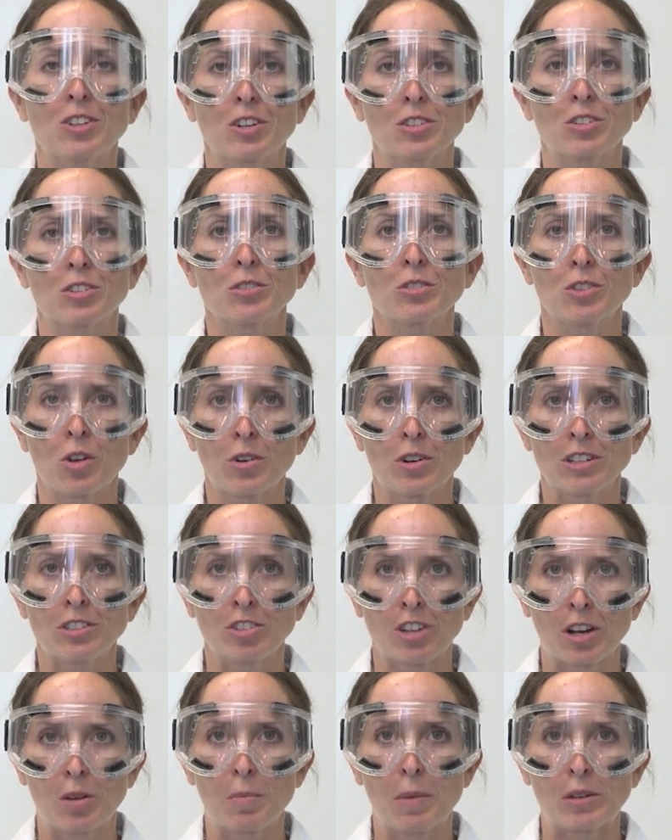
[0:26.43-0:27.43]
Dr. Laura
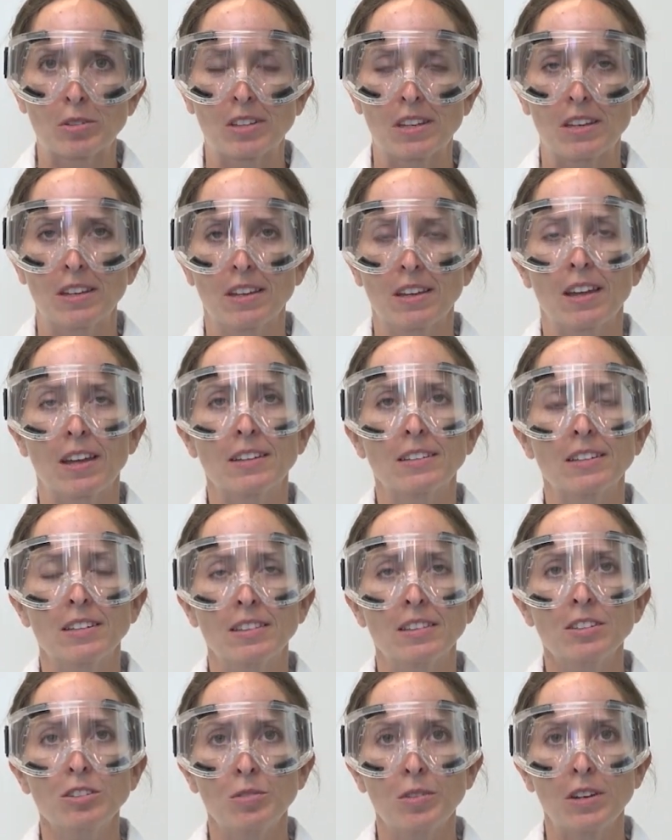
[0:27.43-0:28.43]
Jakubowski, and in
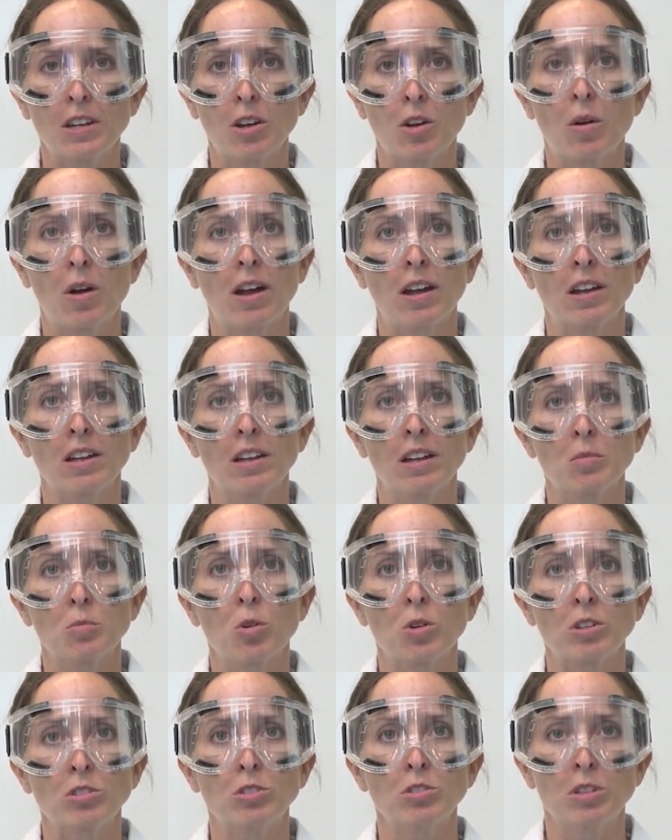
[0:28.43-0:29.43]
this video, I am
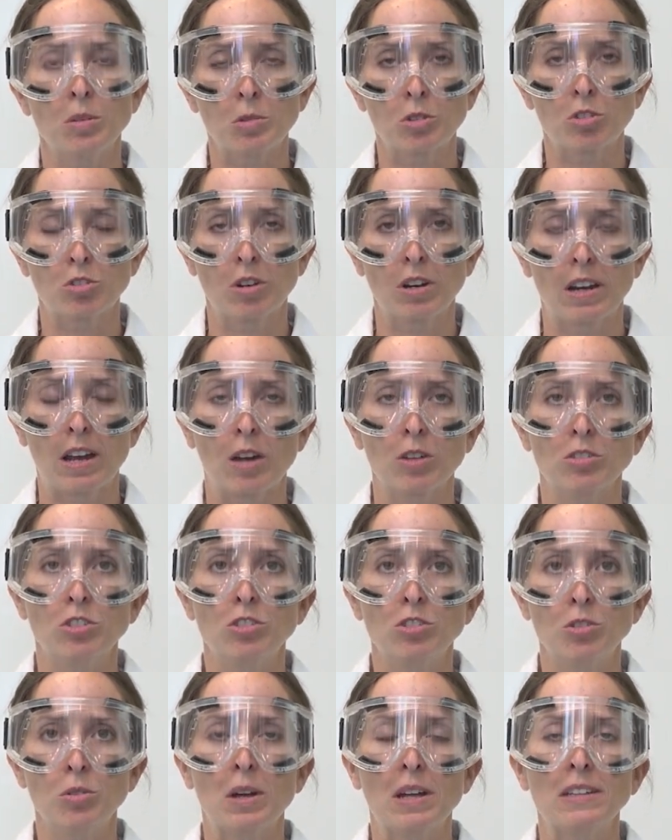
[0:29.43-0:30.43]
going to demonstrate how to
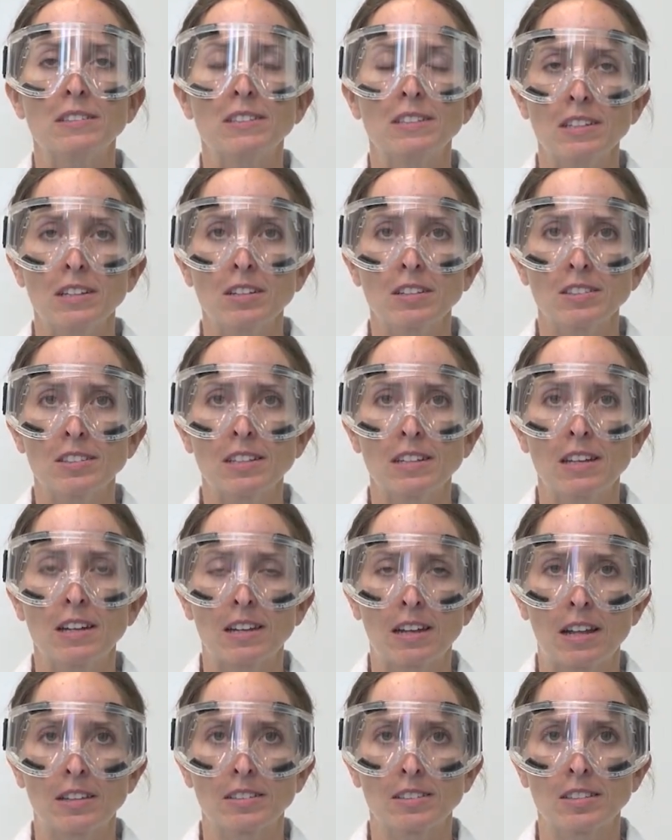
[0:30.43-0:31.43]
do a TLC
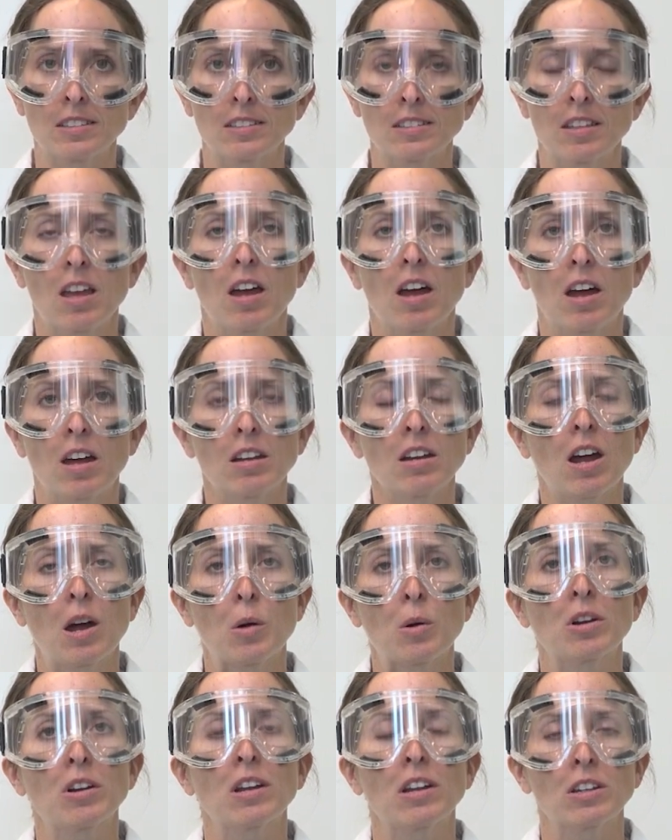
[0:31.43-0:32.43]
analysis on
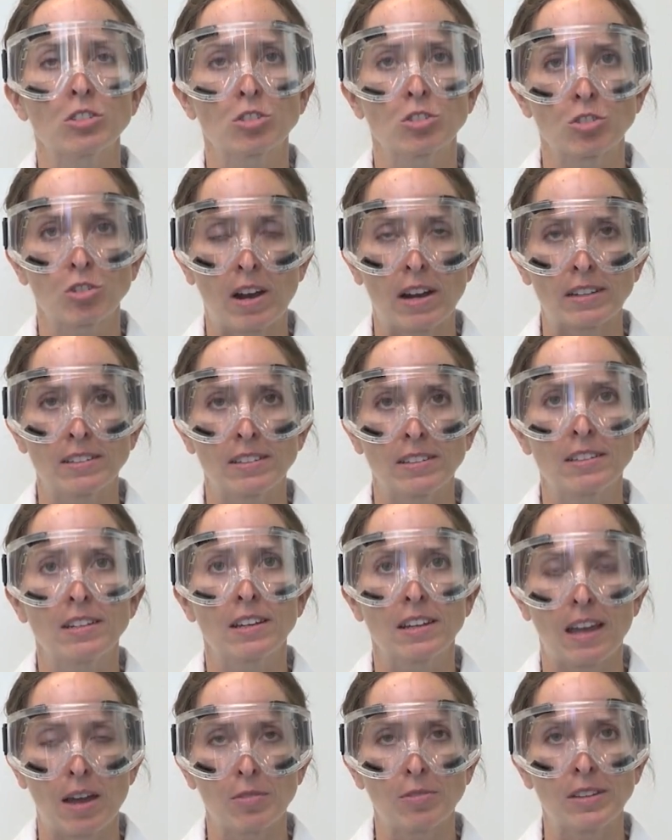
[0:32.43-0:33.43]
our extracted
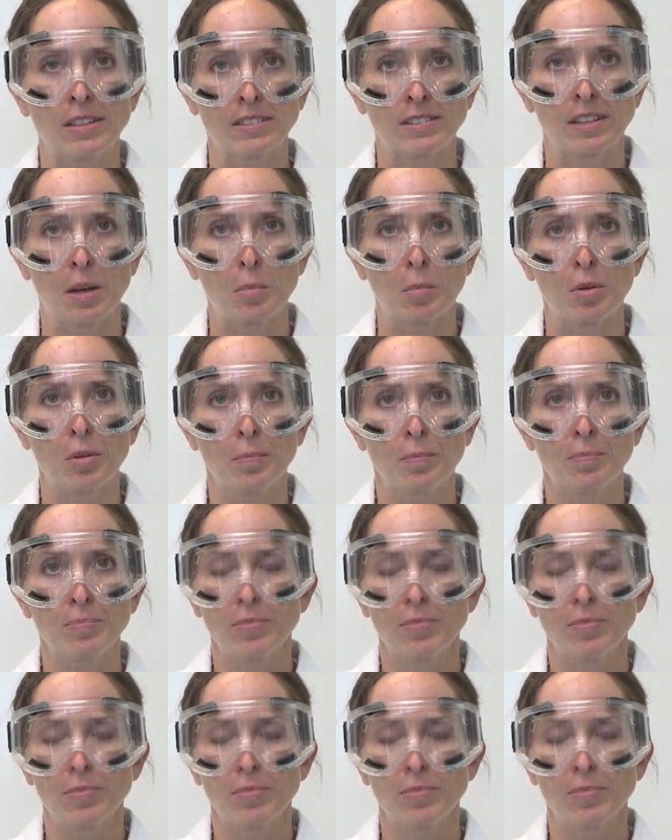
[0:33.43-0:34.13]
caffeine sample.